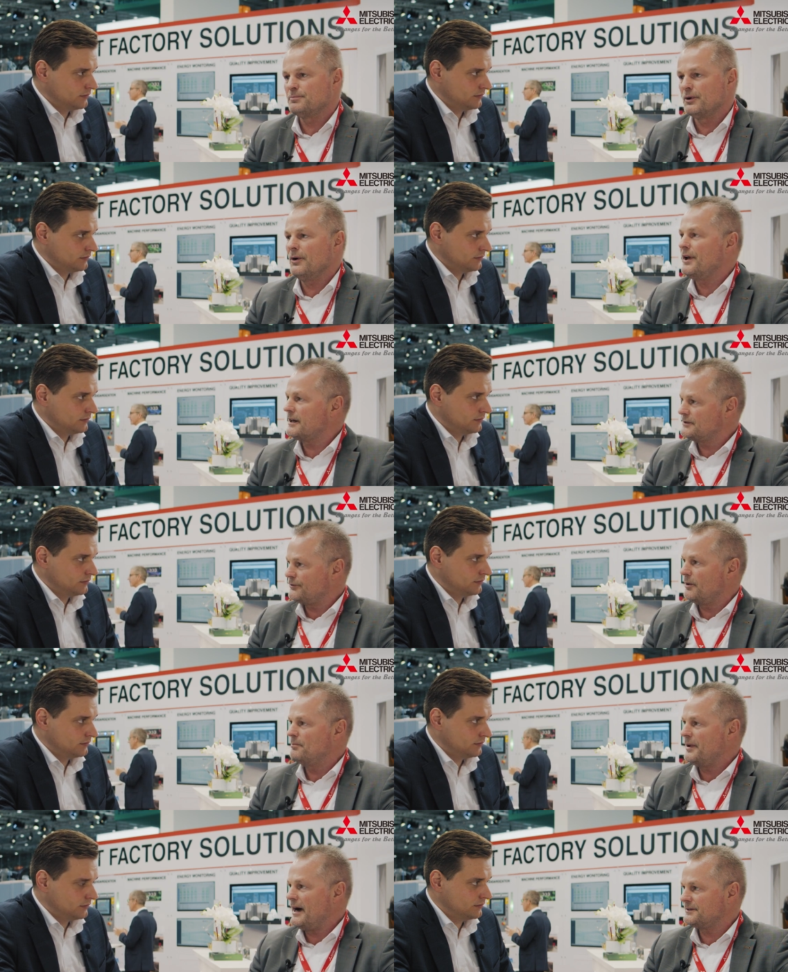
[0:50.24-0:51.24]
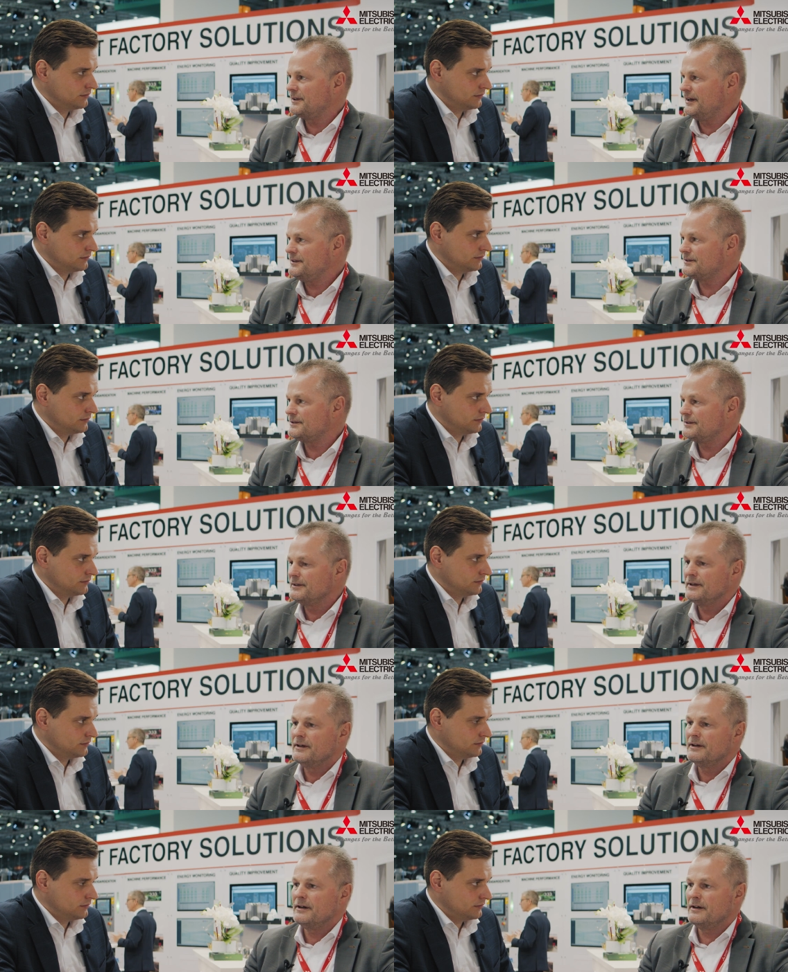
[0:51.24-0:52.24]
Speaker 1: products from partners
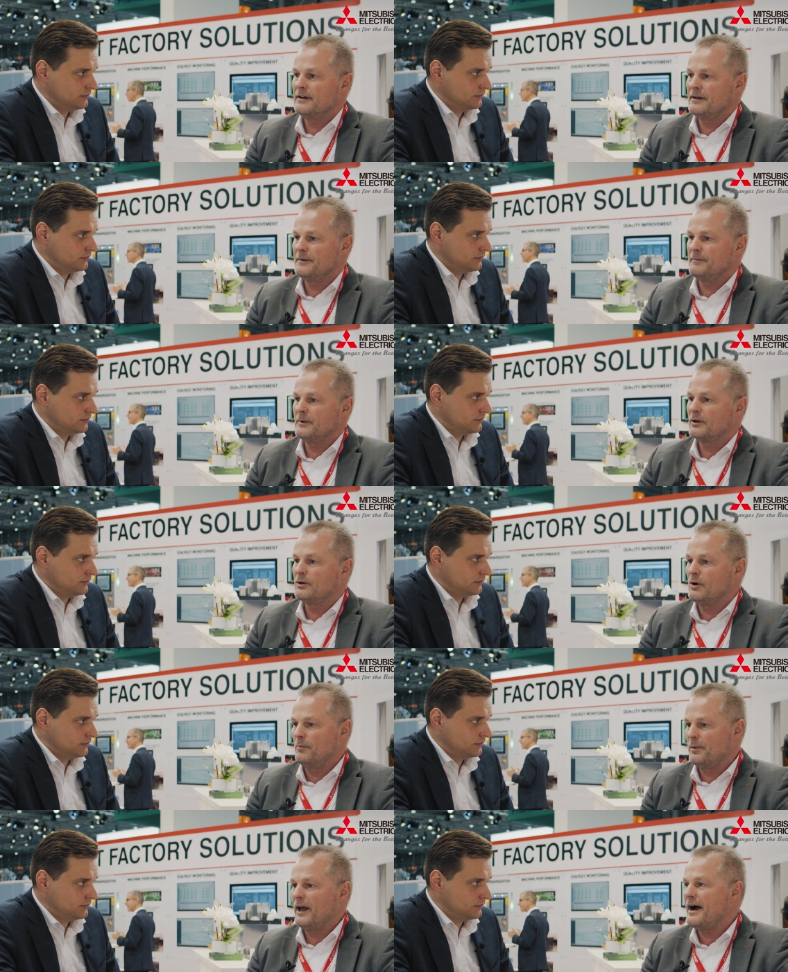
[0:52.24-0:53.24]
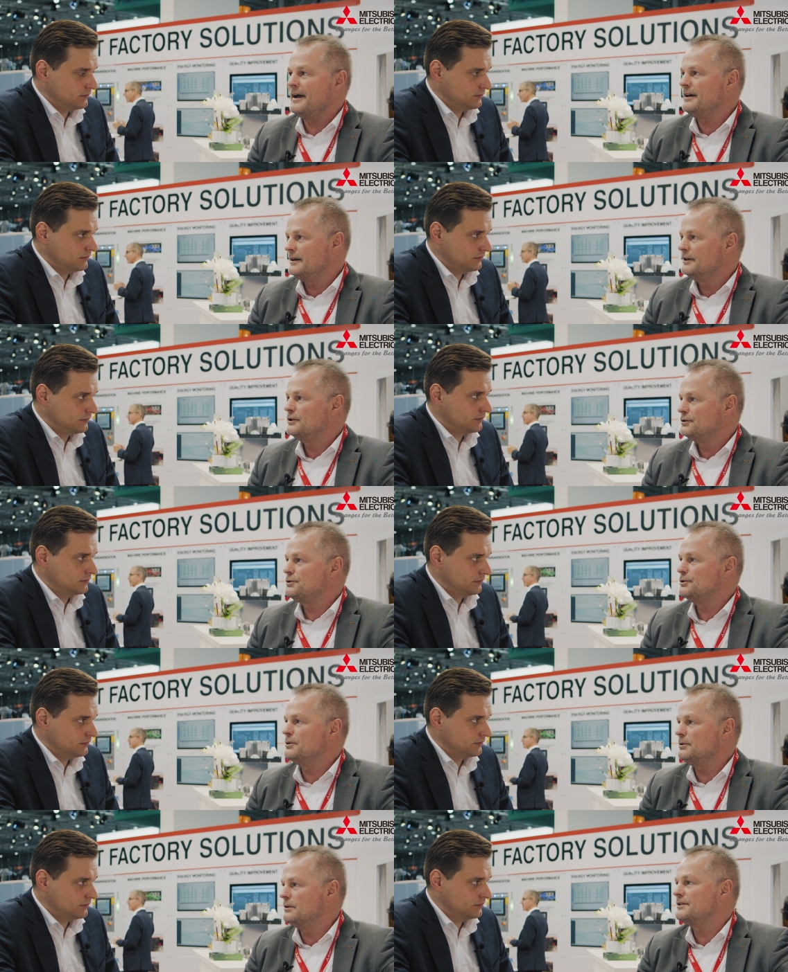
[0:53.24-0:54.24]
uh, comply
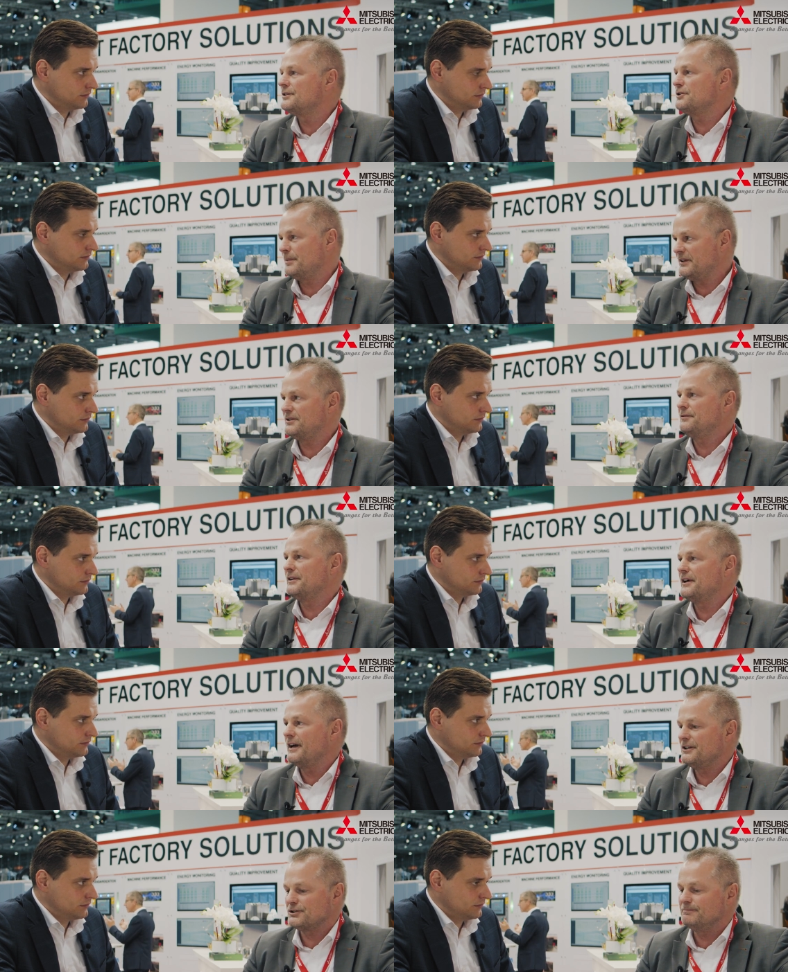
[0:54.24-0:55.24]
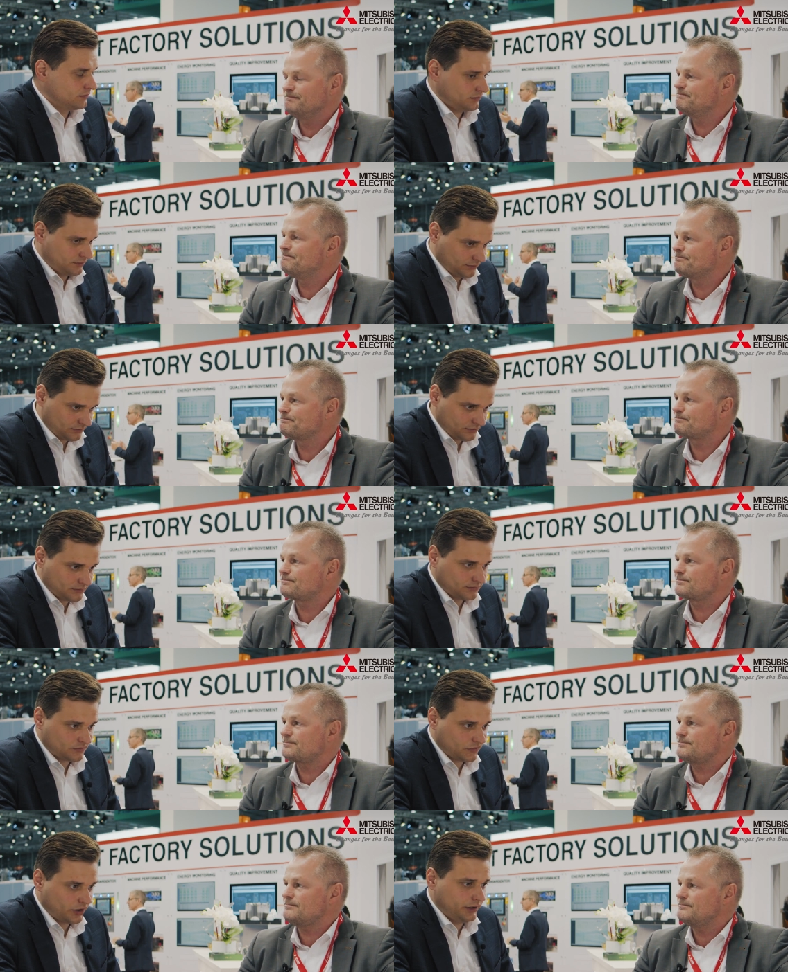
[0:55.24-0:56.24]
to the specification.
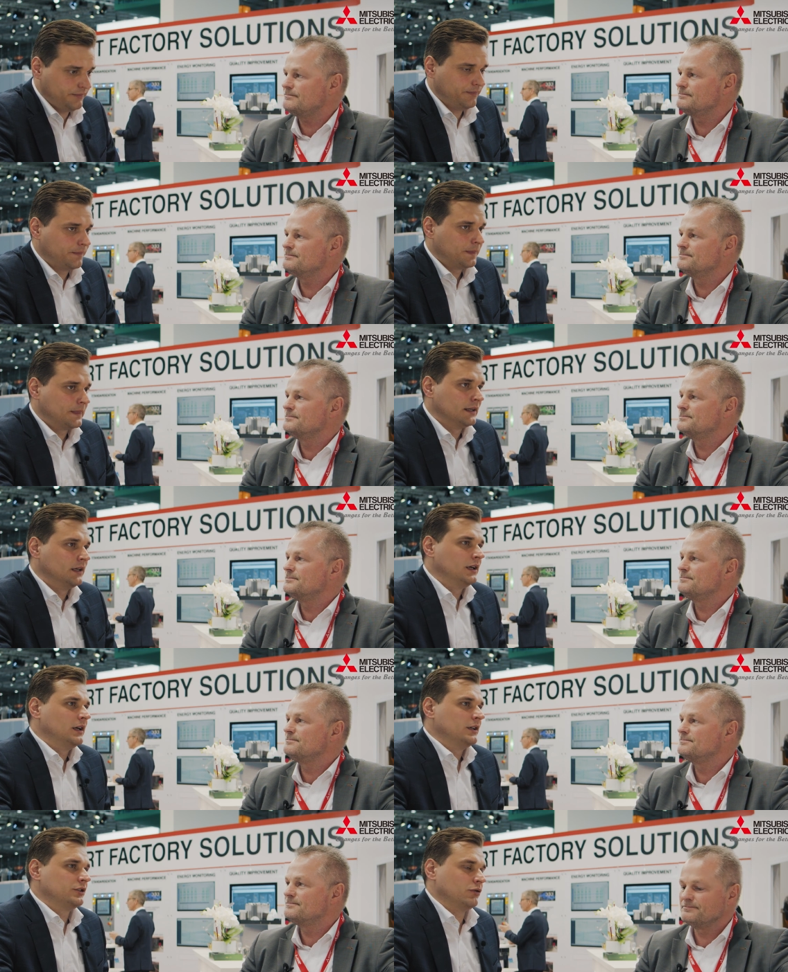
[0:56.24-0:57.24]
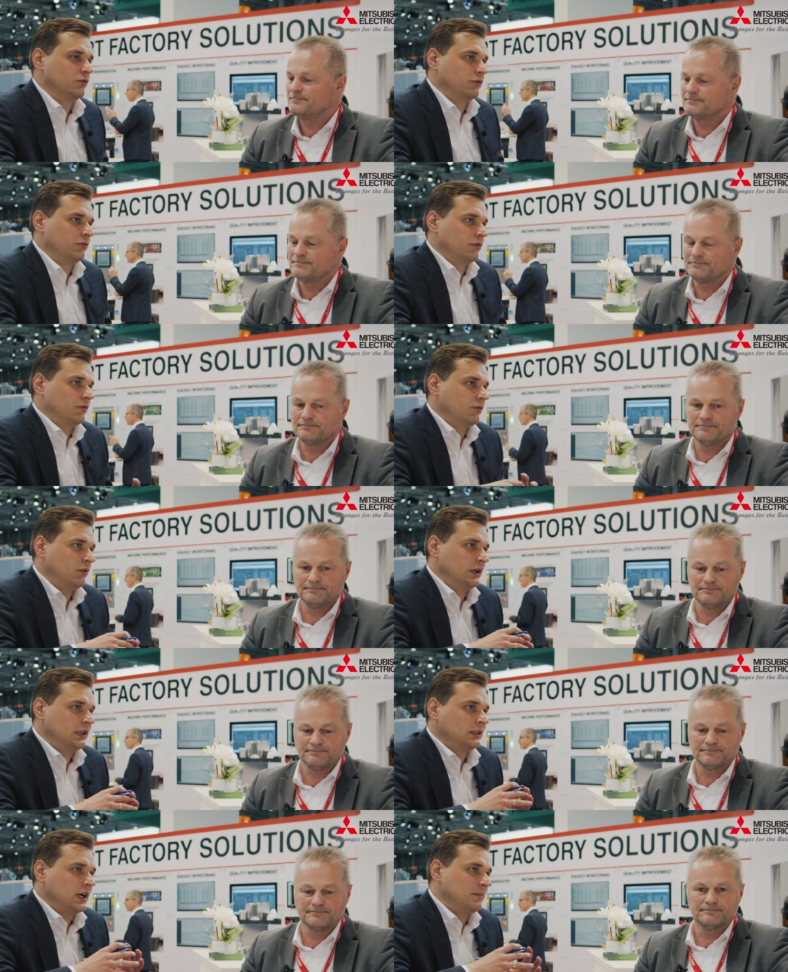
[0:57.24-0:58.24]
Speaker 2: Okay. So when
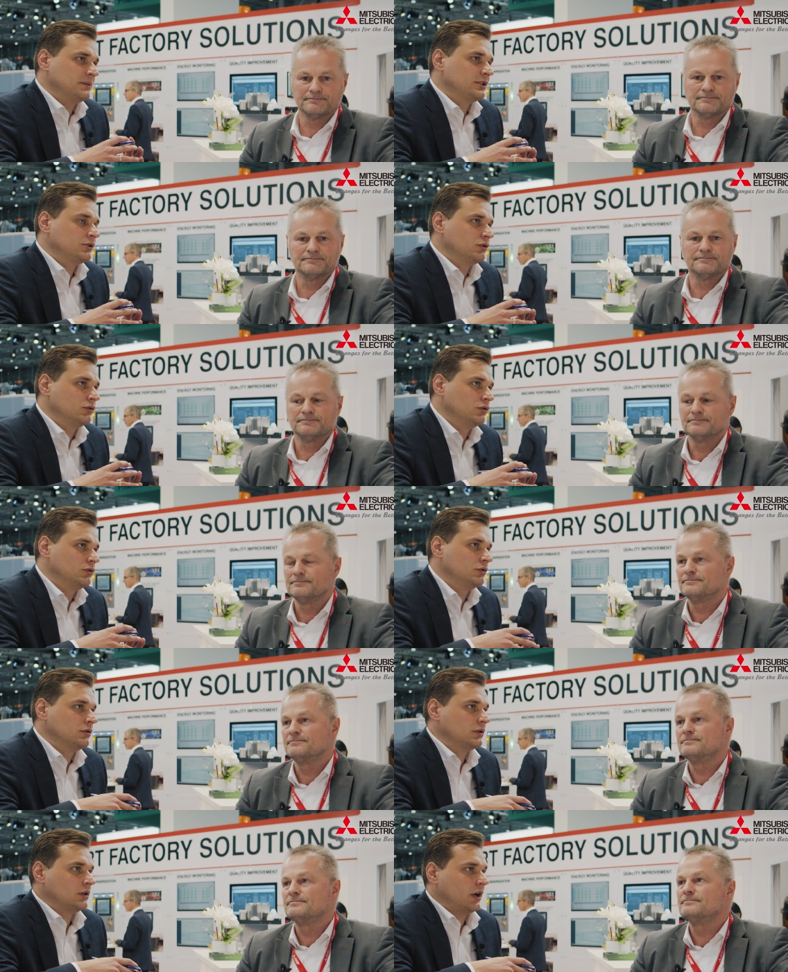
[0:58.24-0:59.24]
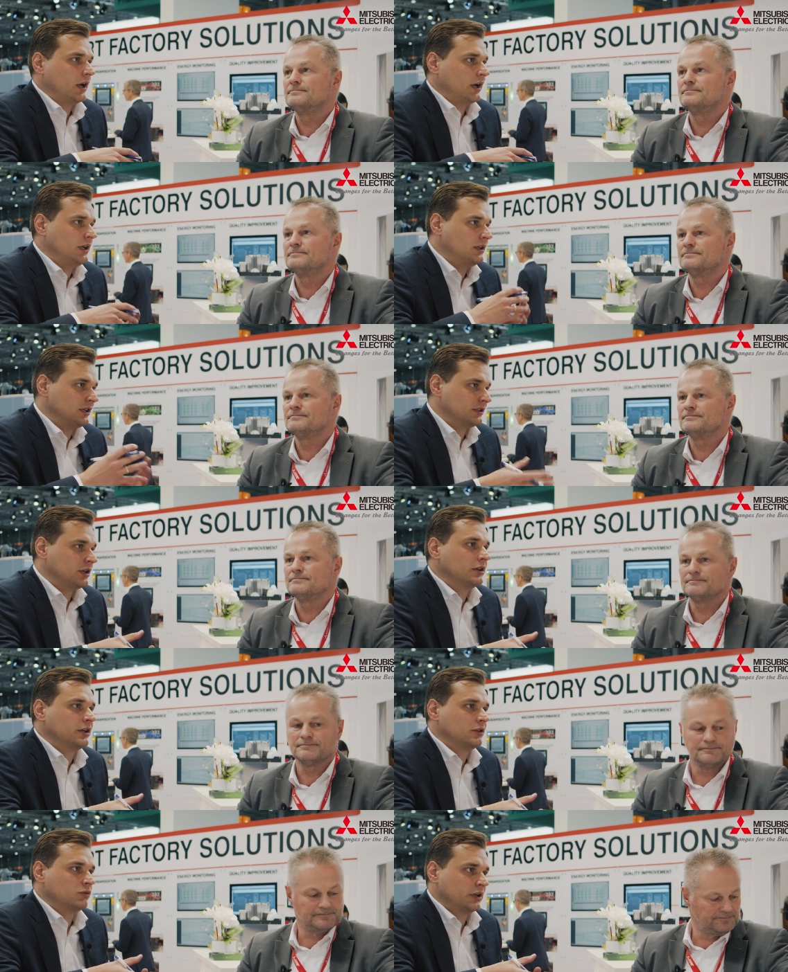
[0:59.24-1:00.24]
it comes to industrial
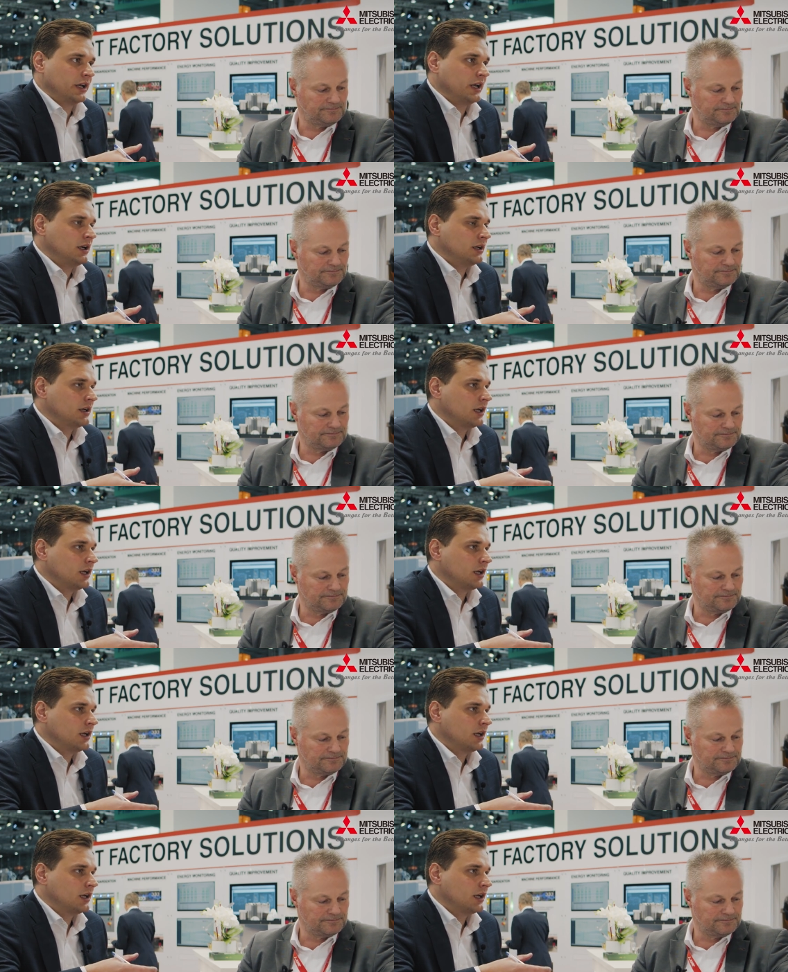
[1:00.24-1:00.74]
networking,